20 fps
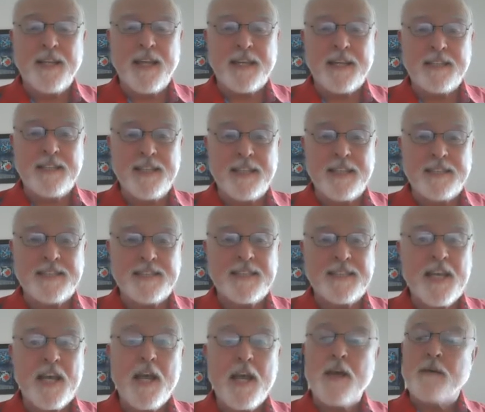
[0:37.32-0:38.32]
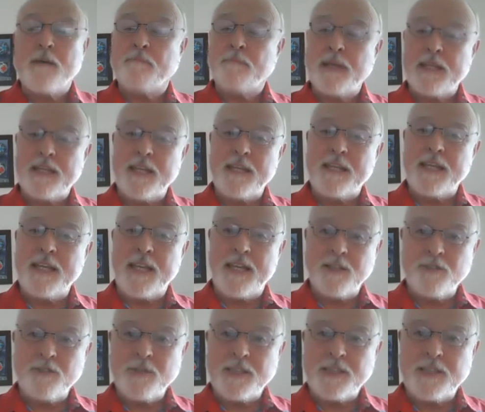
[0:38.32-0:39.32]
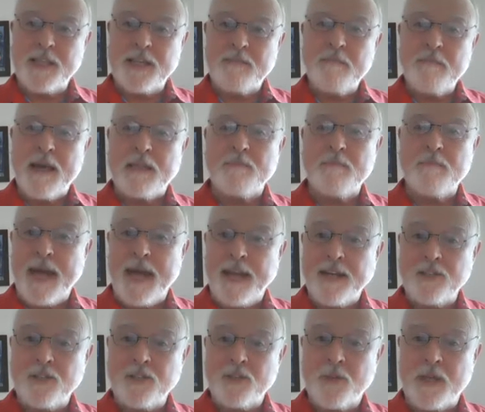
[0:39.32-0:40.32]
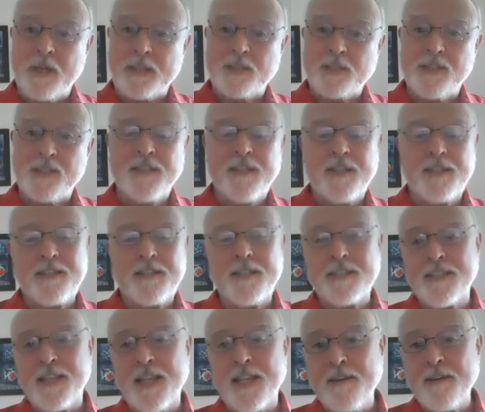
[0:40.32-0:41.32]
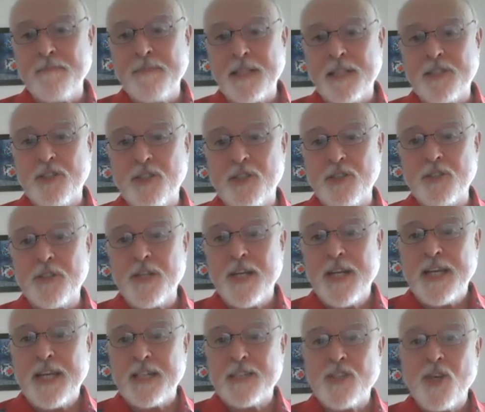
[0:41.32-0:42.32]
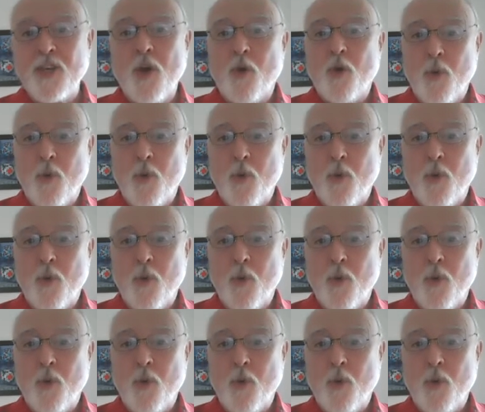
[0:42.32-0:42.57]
like this. But the interesting mathematical question that this led me to is,